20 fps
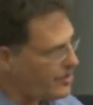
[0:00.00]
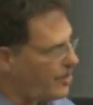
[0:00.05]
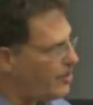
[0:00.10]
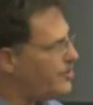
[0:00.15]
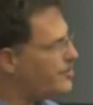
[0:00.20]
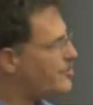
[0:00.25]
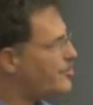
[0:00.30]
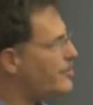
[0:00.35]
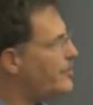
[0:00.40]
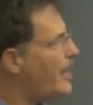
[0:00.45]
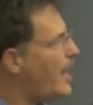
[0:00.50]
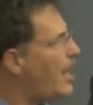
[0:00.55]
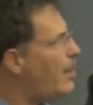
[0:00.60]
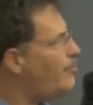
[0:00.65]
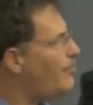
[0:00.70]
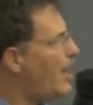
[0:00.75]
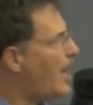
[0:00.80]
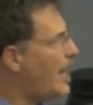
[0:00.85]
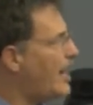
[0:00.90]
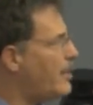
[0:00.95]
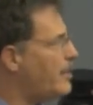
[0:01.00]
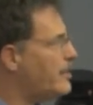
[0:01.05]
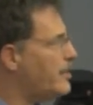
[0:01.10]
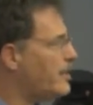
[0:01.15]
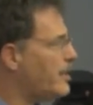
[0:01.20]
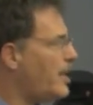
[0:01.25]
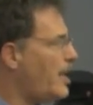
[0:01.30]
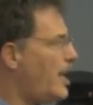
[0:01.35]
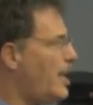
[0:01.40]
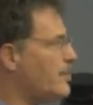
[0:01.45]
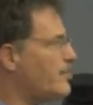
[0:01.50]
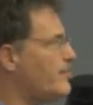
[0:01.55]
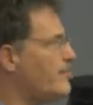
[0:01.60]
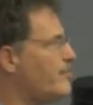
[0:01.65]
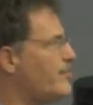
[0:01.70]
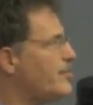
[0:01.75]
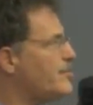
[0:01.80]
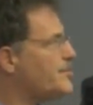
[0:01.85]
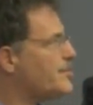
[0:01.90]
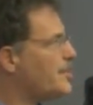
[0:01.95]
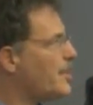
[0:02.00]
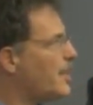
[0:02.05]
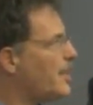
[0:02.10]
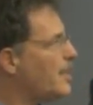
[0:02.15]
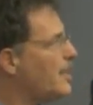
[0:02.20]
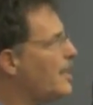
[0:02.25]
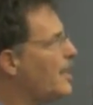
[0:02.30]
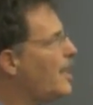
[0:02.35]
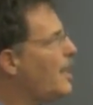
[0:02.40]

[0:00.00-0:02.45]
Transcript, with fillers: Those are now mired in controversy.